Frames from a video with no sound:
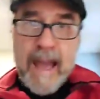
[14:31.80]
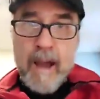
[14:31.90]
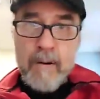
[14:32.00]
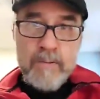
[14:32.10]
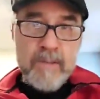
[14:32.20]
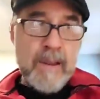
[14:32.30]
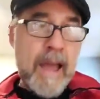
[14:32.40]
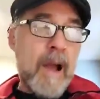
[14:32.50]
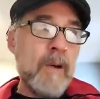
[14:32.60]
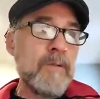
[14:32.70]
hours and
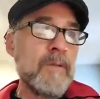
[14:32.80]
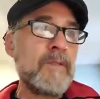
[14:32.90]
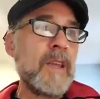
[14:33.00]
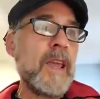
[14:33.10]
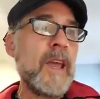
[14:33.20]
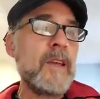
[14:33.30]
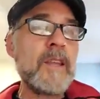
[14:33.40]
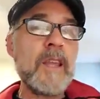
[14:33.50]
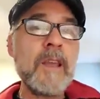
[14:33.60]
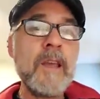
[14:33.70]
hours of
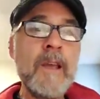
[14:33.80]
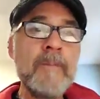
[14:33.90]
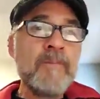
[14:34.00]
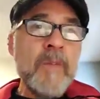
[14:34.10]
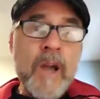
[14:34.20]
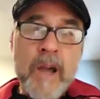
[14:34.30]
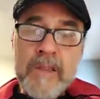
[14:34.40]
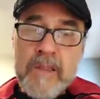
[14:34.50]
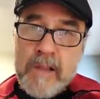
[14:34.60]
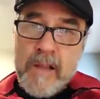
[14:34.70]
decanting.
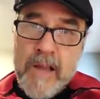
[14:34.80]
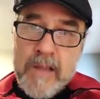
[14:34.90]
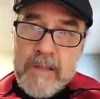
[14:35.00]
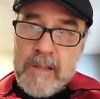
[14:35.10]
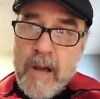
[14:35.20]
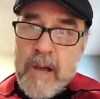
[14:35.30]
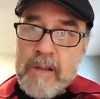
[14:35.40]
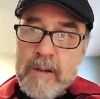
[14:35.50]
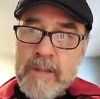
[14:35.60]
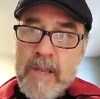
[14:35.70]
It still has a lot
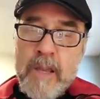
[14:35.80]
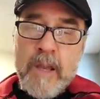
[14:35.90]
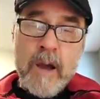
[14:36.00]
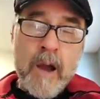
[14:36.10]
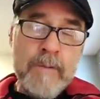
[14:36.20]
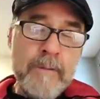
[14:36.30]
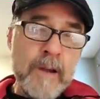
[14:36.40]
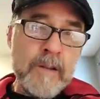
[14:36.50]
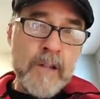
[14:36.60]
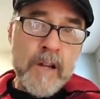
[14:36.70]
of I
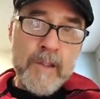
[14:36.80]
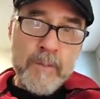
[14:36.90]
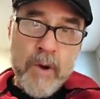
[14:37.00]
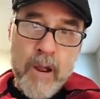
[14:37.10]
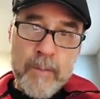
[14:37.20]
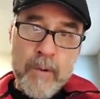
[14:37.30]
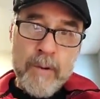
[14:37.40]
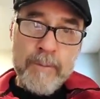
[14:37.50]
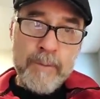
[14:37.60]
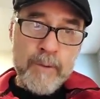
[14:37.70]
found a lot of the
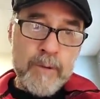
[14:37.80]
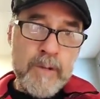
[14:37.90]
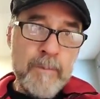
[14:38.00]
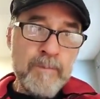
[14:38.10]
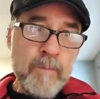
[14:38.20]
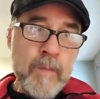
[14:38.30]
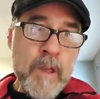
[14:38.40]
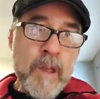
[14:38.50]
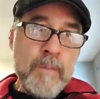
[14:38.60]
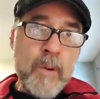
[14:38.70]
primary fruit.
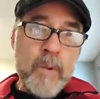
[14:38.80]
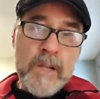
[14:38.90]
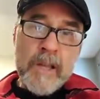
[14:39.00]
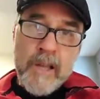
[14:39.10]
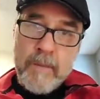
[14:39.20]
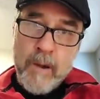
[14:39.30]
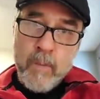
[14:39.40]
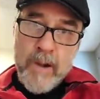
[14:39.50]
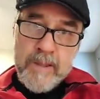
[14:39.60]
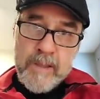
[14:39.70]
But what I like about
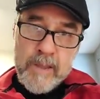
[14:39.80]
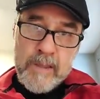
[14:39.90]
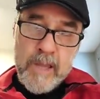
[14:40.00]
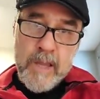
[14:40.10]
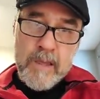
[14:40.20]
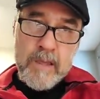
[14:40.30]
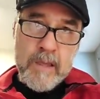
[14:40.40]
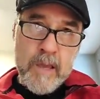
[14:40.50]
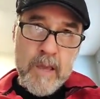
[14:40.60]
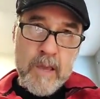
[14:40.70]
wines like
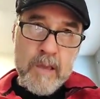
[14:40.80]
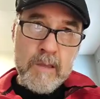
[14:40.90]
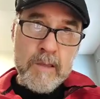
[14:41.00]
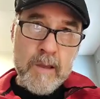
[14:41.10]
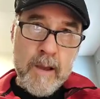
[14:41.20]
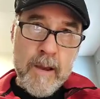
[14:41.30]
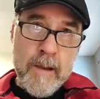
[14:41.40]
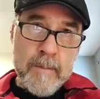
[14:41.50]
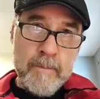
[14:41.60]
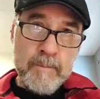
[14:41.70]
this is,
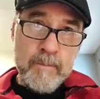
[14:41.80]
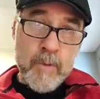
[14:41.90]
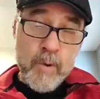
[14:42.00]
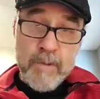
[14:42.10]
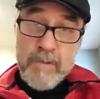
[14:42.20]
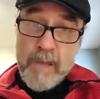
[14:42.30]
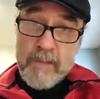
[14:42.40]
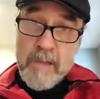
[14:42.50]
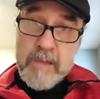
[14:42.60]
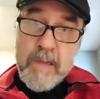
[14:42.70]
or in
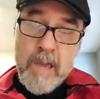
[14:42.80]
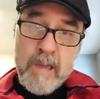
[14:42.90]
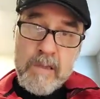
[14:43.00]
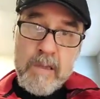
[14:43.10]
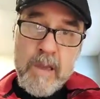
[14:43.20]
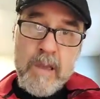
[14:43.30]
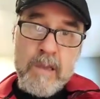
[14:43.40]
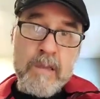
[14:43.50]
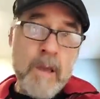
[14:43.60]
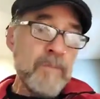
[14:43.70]
this case,
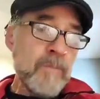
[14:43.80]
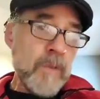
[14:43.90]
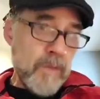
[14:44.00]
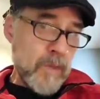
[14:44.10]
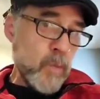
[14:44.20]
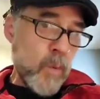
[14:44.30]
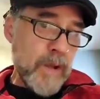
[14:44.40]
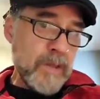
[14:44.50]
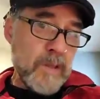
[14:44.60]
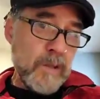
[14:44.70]
is this
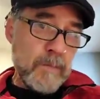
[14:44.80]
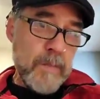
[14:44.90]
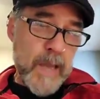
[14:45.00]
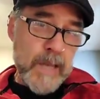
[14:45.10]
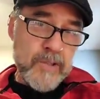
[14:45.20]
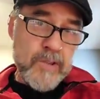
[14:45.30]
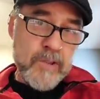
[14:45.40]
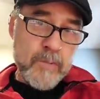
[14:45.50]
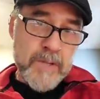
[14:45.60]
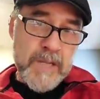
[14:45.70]
wine still manages
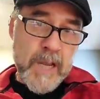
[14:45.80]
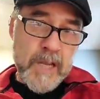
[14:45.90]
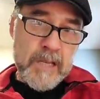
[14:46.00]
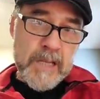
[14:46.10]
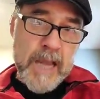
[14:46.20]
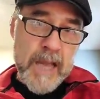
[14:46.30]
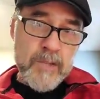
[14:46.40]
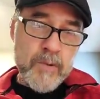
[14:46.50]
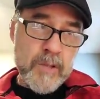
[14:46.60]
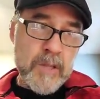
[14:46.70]
to retain its
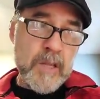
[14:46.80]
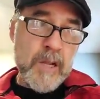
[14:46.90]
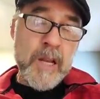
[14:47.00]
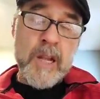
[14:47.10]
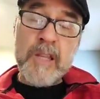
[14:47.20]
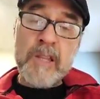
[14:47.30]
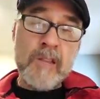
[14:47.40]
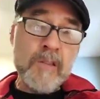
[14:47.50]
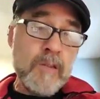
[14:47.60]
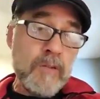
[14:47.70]
natural acidity. And I think
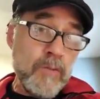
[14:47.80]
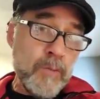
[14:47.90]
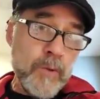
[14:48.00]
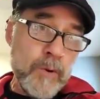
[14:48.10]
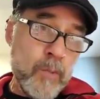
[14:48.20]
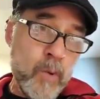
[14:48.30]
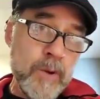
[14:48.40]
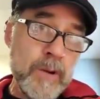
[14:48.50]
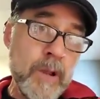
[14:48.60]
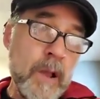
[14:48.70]
that's super
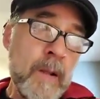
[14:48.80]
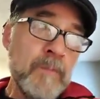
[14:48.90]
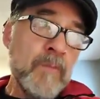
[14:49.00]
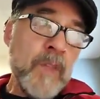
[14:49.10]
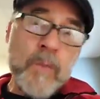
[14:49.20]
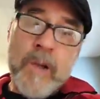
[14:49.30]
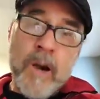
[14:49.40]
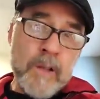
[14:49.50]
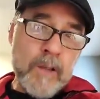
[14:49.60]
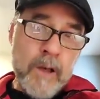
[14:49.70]
important. Like, we
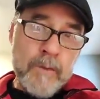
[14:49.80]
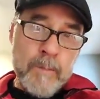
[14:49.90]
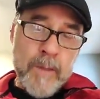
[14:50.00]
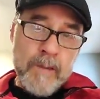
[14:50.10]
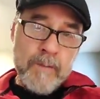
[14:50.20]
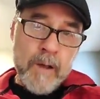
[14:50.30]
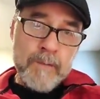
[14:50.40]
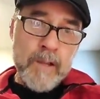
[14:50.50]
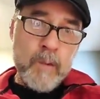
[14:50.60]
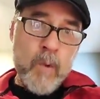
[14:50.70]
all love a big
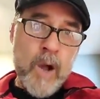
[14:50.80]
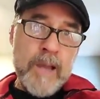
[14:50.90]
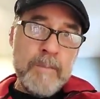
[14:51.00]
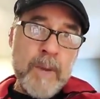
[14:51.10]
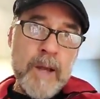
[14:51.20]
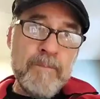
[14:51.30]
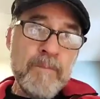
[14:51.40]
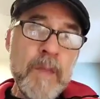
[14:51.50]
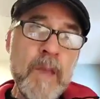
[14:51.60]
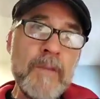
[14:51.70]
velvety wine, but
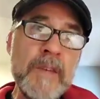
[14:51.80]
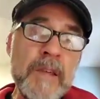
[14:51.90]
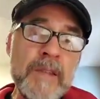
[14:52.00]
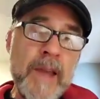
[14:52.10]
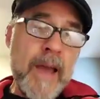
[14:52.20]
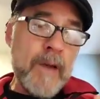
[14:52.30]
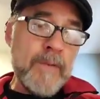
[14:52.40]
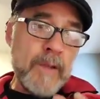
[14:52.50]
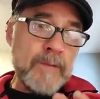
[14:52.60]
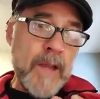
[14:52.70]
if it doesn't have
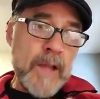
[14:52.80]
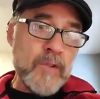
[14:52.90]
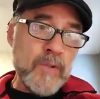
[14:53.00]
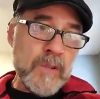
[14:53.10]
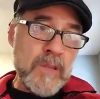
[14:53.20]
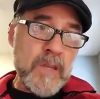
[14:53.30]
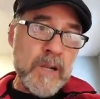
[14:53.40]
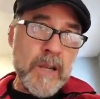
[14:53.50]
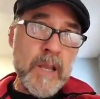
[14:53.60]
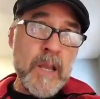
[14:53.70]
enough natural
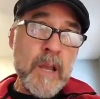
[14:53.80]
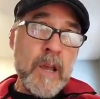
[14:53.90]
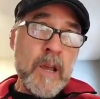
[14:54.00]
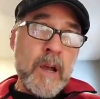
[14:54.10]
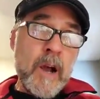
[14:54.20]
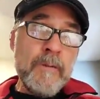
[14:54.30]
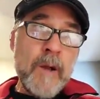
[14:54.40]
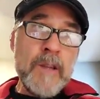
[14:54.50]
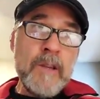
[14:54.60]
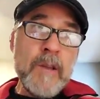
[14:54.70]
acidity, I
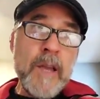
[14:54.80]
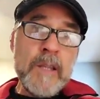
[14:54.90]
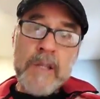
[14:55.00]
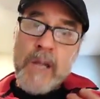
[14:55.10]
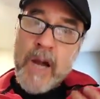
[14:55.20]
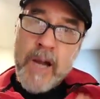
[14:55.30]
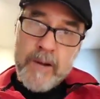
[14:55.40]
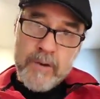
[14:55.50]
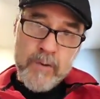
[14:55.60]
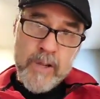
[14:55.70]
find you can get
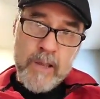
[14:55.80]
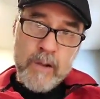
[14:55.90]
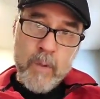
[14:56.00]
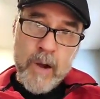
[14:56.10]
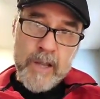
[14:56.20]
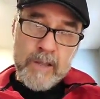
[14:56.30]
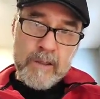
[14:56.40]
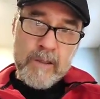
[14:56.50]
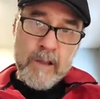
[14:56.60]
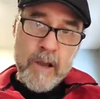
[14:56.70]
tired drinking
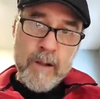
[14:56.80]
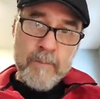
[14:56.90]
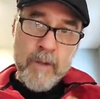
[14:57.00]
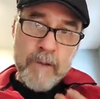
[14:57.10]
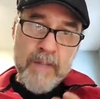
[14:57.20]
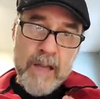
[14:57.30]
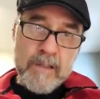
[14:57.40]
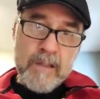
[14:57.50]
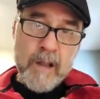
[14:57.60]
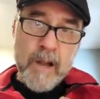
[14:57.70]
wines of that
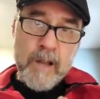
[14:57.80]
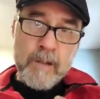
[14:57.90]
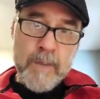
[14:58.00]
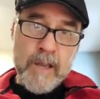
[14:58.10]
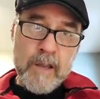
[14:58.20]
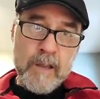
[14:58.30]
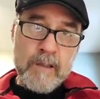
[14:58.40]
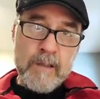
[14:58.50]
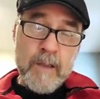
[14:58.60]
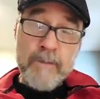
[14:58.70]
style
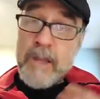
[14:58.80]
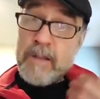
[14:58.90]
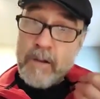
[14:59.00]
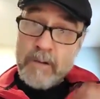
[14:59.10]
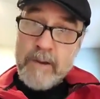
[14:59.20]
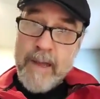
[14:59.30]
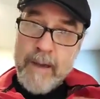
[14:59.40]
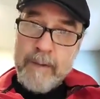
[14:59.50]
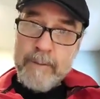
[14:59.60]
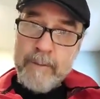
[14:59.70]
because if they don't
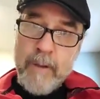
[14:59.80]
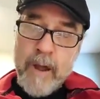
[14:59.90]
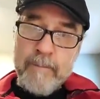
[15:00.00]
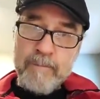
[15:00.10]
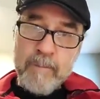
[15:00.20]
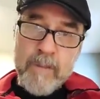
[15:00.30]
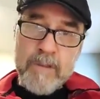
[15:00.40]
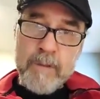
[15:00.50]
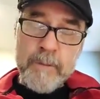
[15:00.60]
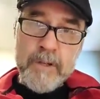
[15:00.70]
have
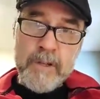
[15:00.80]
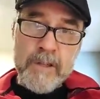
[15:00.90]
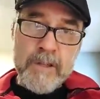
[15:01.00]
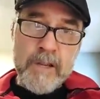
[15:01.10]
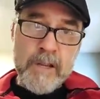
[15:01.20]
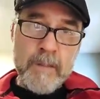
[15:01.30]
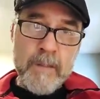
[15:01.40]
sufficient acidity,